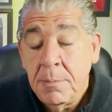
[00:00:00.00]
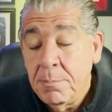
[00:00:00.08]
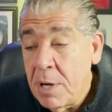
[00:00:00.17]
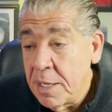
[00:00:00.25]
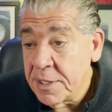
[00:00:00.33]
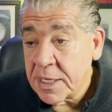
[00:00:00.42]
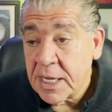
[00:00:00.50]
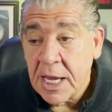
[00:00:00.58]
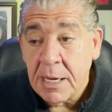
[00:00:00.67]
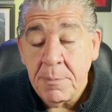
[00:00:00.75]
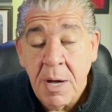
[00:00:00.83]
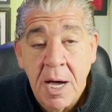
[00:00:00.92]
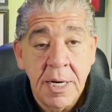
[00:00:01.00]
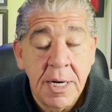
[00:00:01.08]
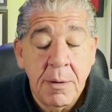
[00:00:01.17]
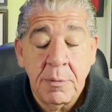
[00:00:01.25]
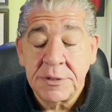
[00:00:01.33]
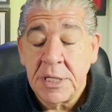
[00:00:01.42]
Mother came on,
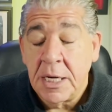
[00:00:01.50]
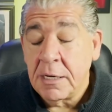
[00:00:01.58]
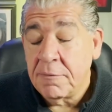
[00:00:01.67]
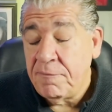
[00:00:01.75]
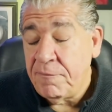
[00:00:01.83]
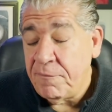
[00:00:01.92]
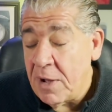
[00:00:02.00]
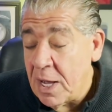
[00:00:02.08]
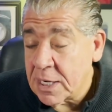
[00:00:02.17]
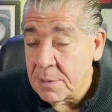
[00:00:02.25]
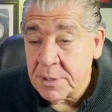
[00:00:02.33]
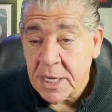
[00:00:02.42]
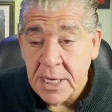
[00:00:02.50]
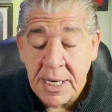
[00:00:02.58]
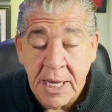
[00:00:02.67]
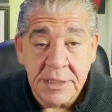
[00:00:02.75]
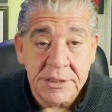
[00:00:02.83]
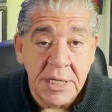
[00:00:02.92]
and I was like, fuck, I'm
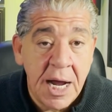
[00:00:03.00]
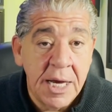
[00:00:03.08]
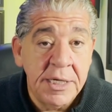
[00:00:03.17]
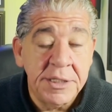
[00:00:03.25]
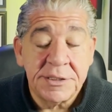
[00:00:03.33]
getting anxiety.